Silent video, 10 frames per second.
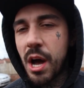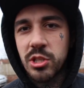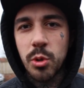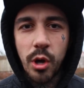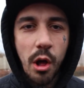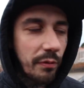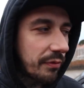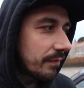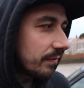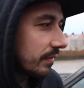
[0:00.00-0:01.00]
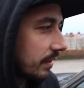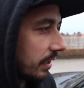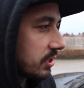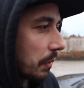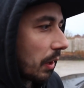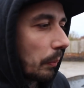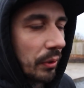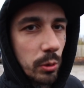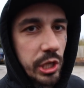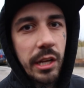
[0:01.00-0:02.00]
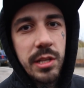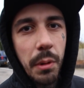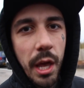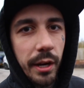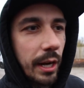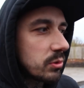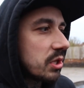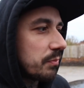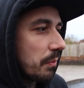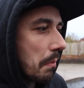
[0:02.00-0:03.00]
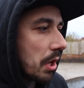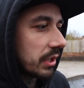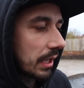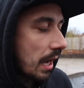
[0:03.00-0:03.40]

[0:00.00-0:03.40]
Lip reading: Mk2 Golf is a little project. I'm learning how to mod the